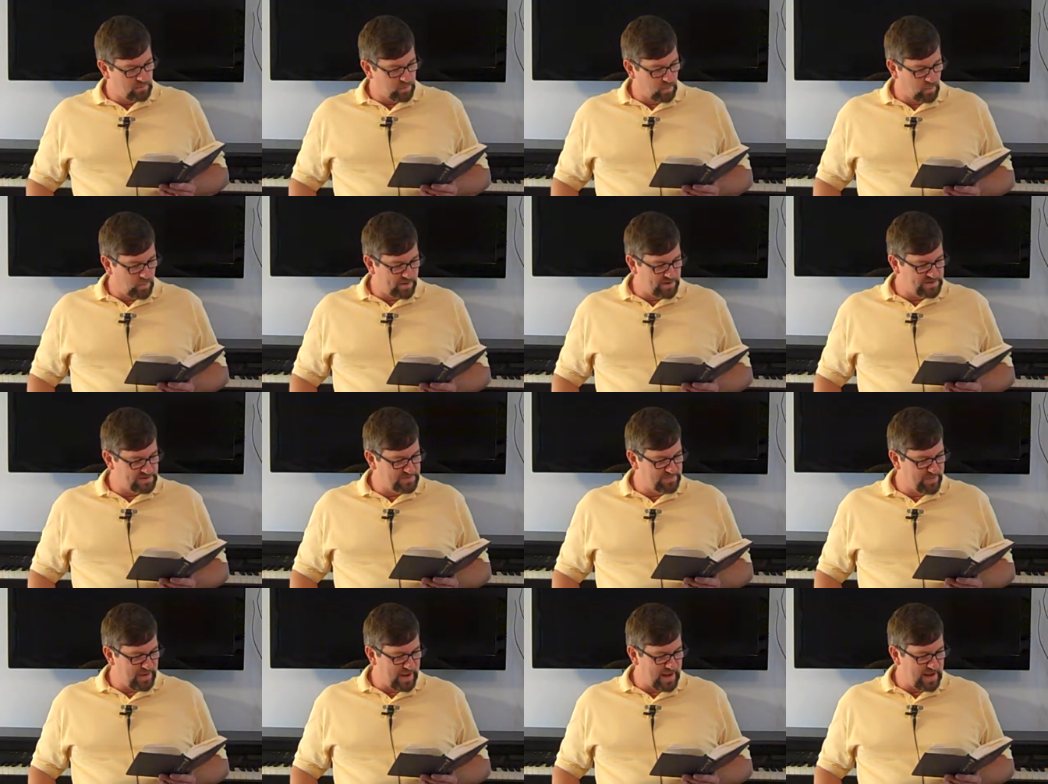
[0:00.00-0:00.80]
for what
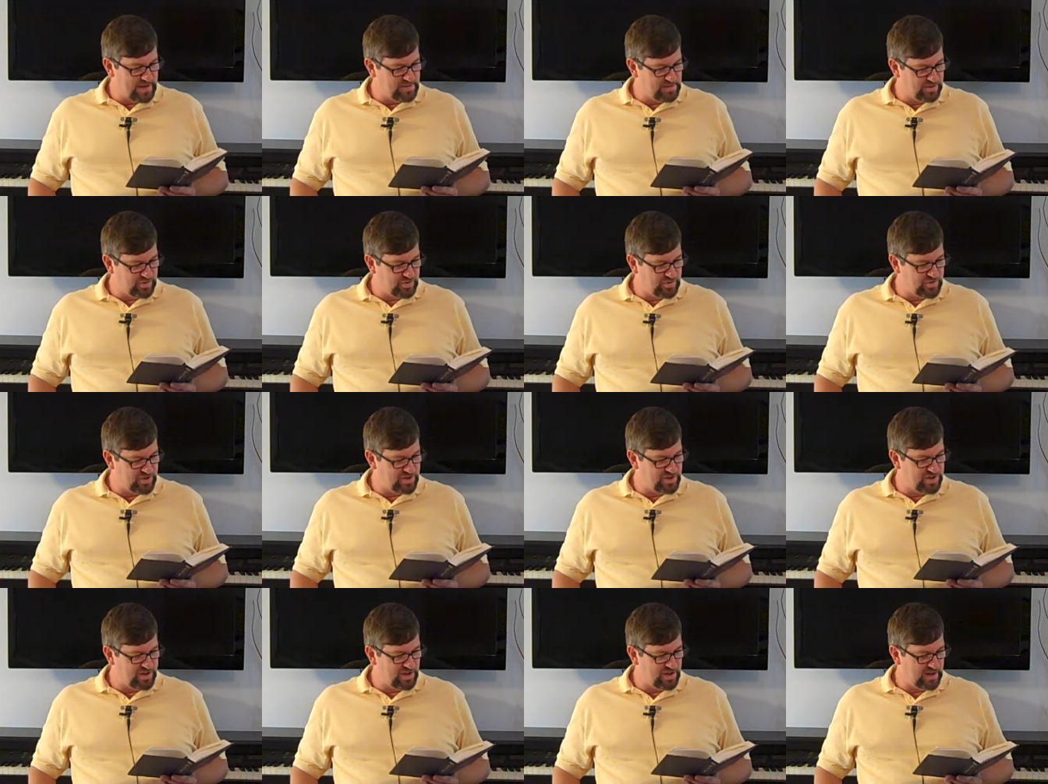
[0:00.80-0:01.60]
is man that you
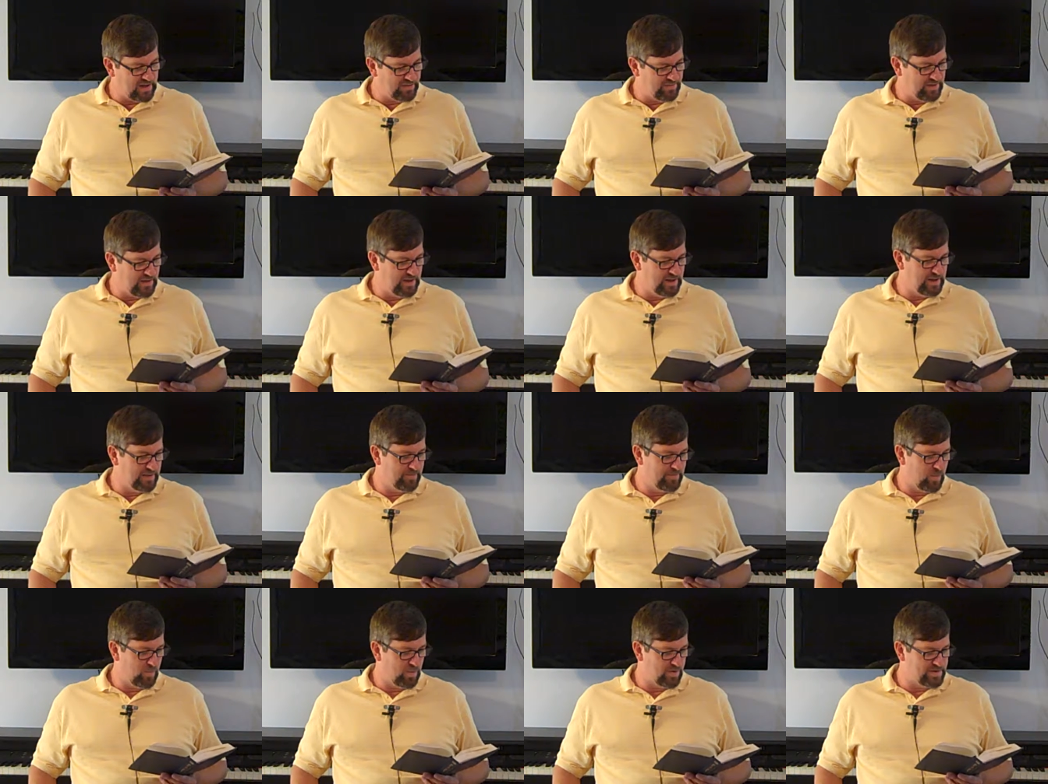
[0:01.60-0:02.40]
should think of
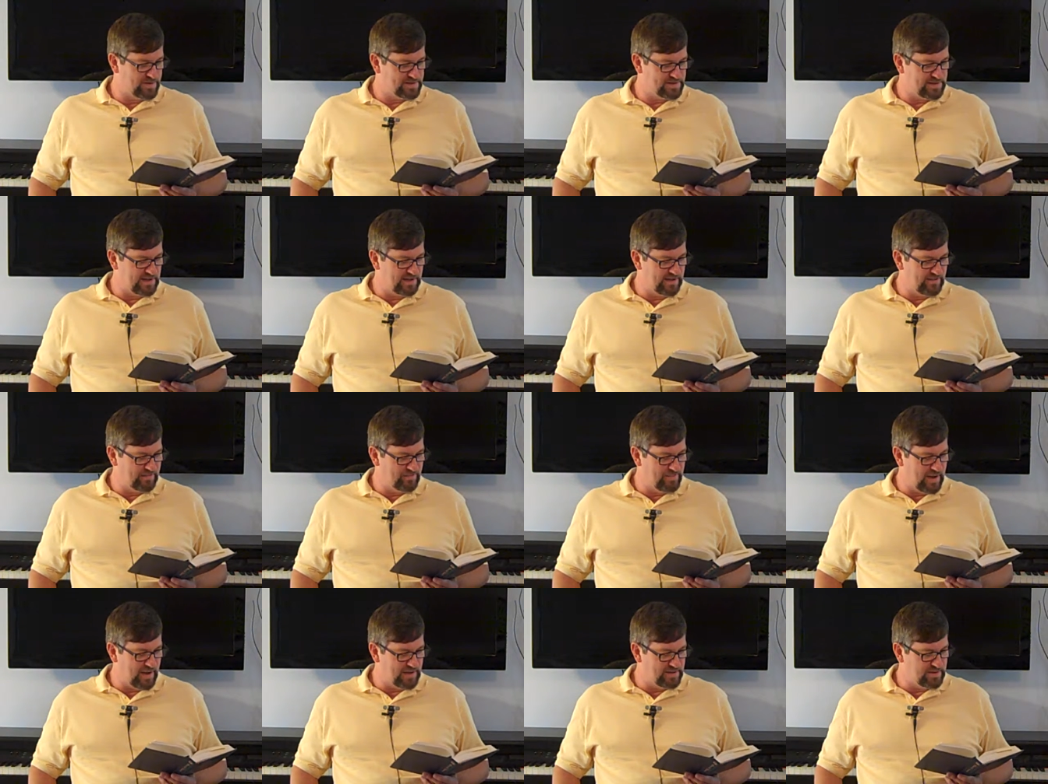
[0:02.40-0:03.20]
him, or the Son
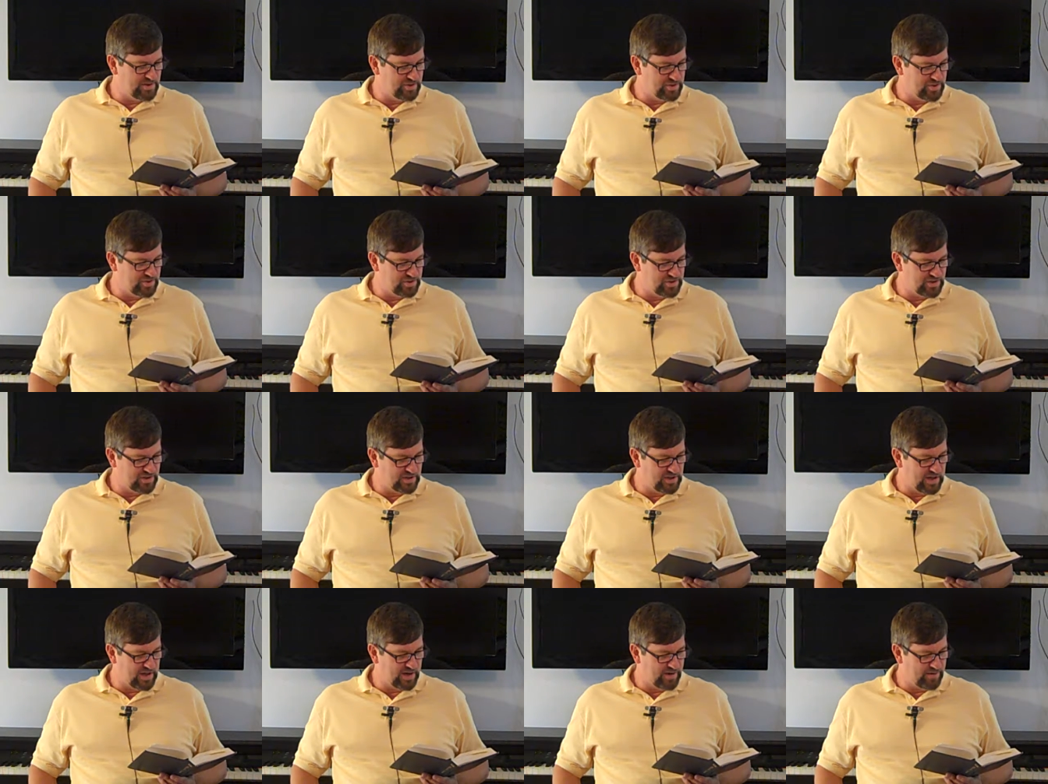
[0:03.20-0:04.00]
of Man that you
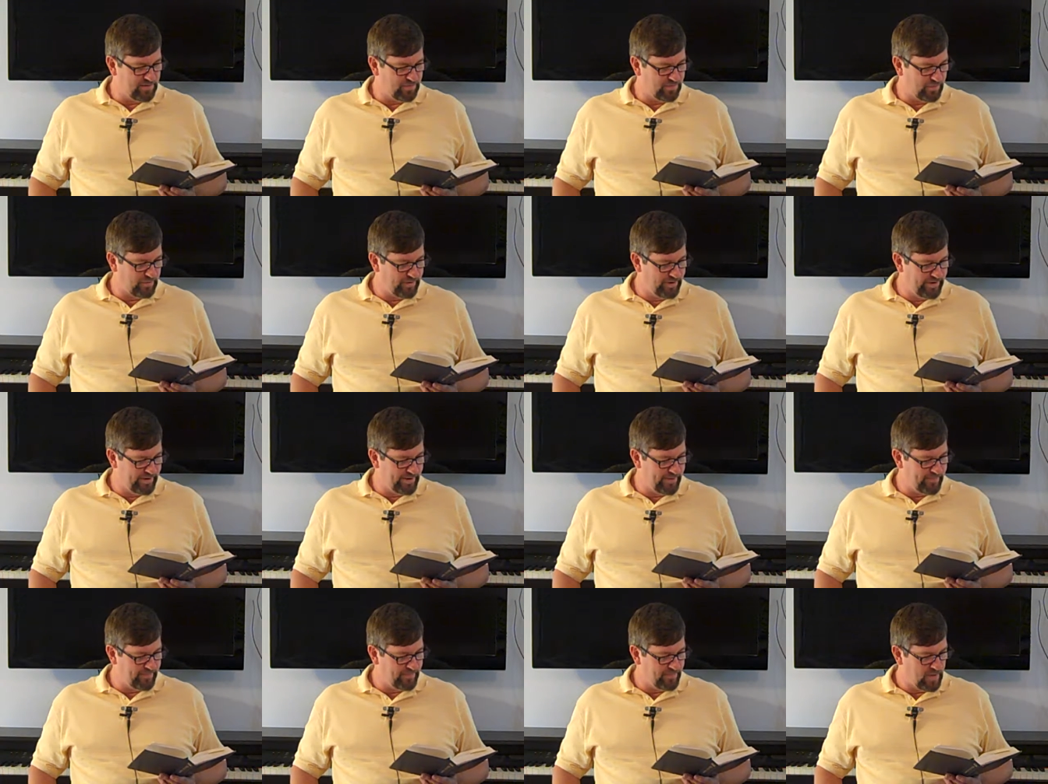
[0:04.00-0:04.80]
should care for
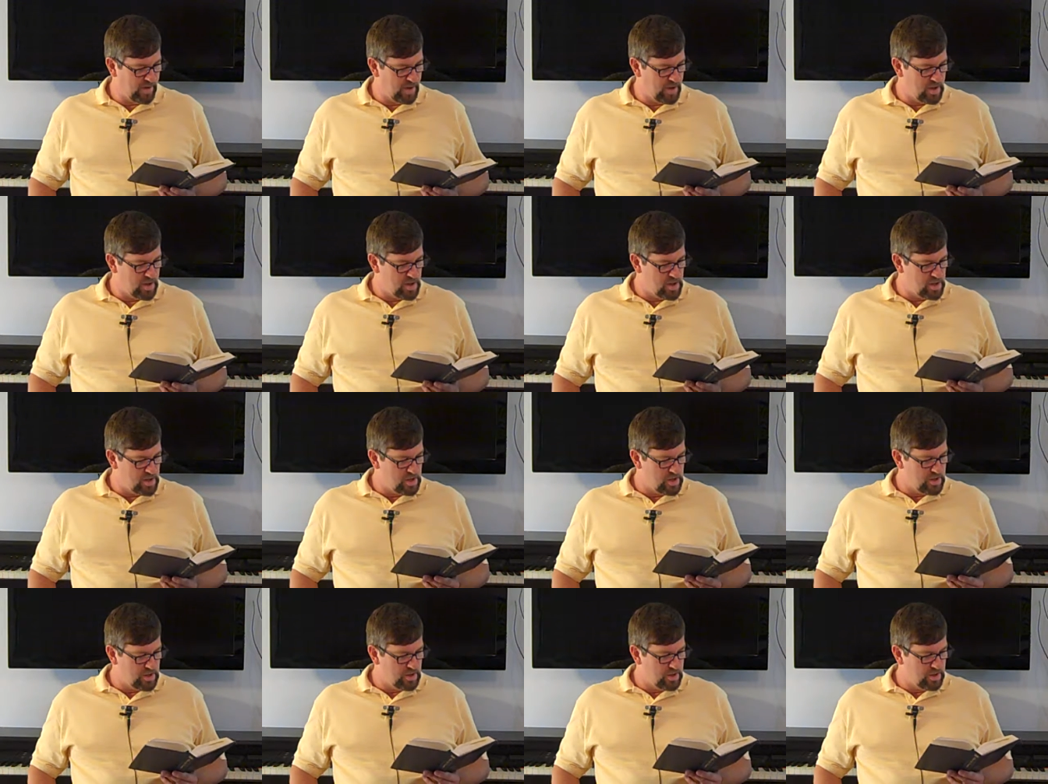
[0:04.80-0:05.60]
him?
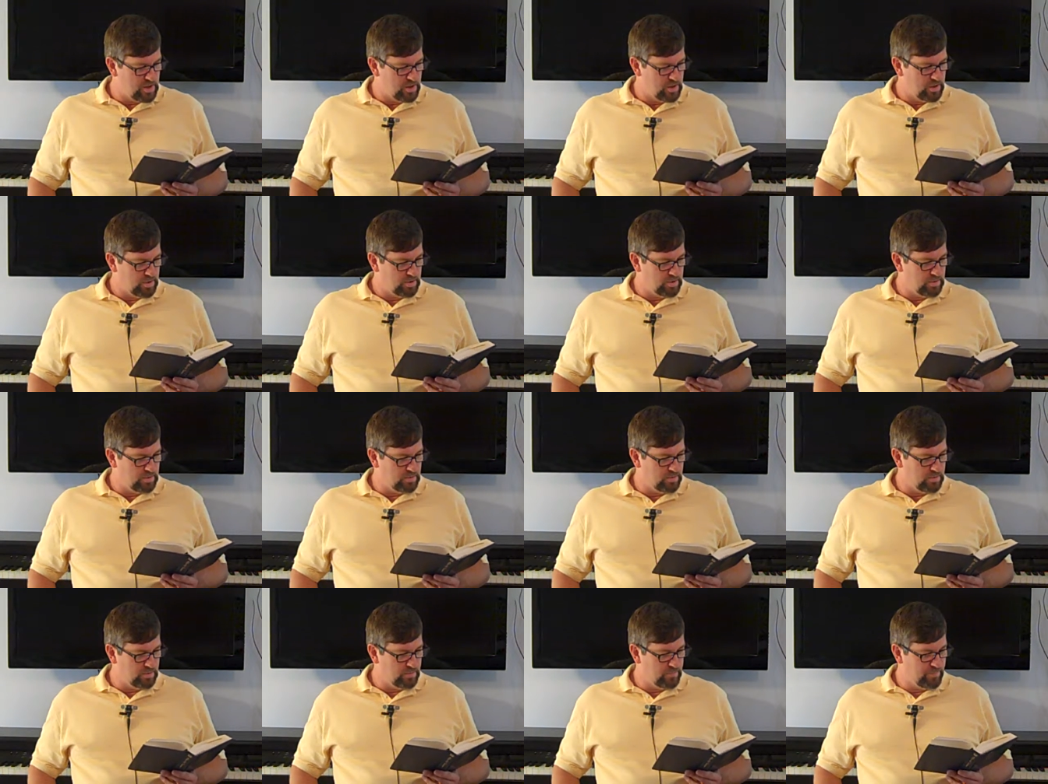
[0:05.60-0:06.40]

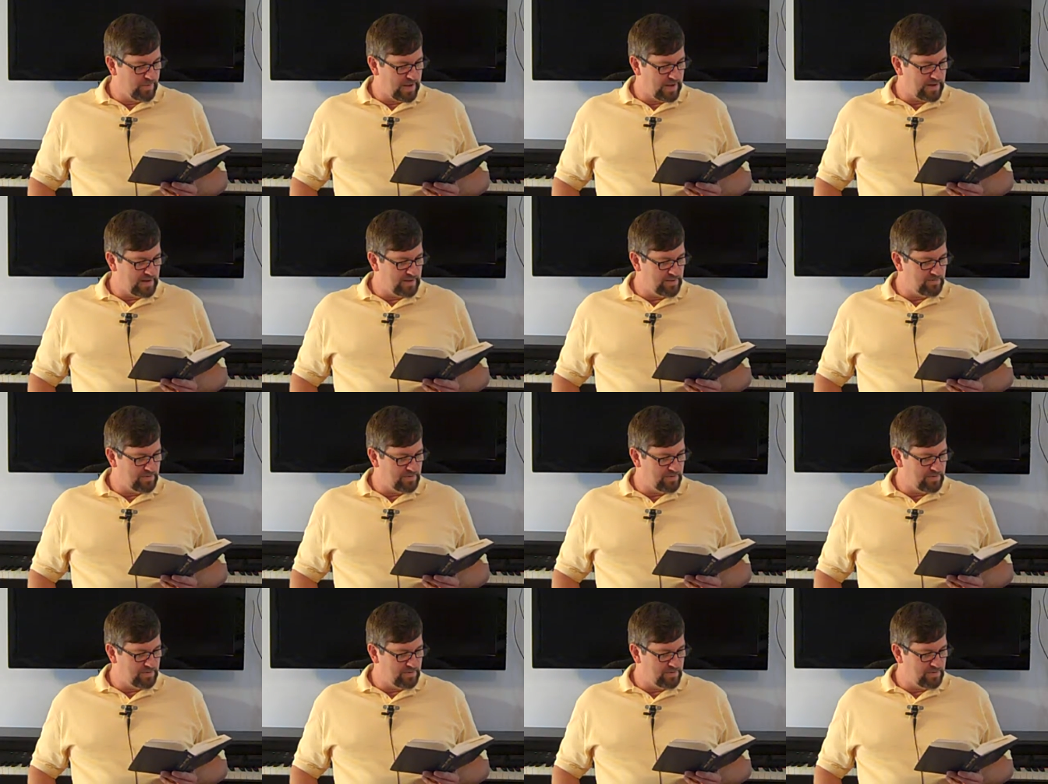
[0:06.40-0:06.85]
You made